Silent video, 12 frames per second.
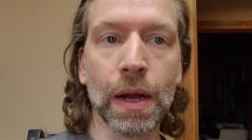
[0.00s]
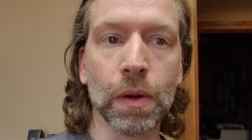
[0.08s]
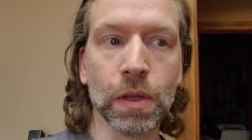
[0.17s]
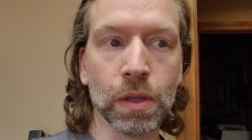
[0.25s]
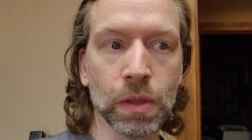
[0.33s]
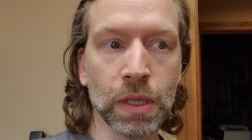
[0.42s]
and
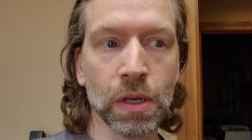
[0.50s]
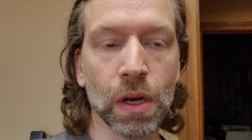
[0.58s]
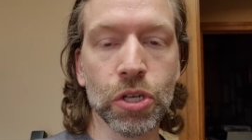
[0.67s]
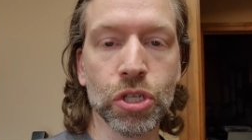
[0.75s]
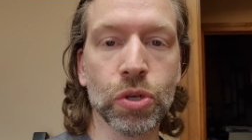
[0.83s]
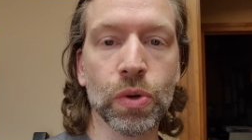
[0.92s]
I'll
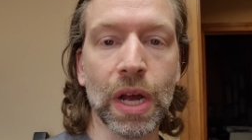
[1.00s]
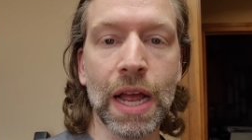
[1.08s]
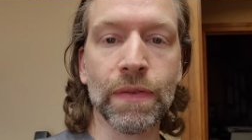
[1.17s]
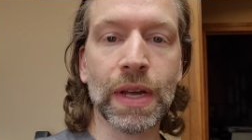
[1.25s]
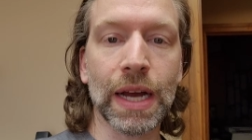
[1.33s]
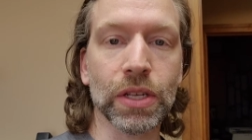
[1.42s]
caution you,
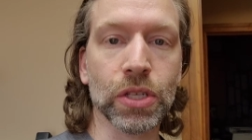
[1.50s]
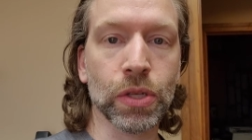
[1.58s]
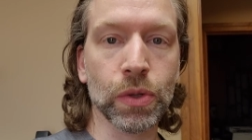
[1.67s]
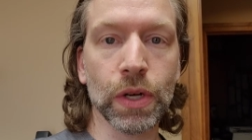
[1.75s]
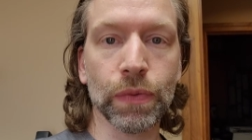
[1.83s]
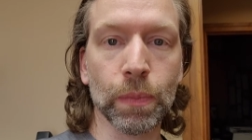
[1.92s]
I've got
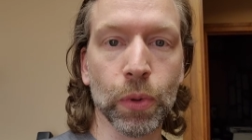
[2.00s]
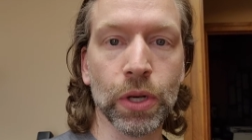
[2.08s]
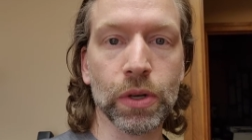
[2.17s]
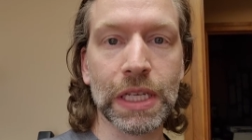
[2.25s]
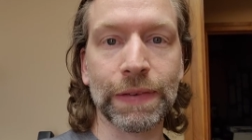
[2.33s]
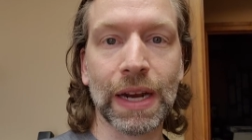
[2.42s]
two different
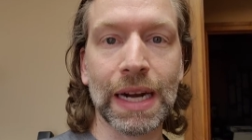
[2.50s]
printers.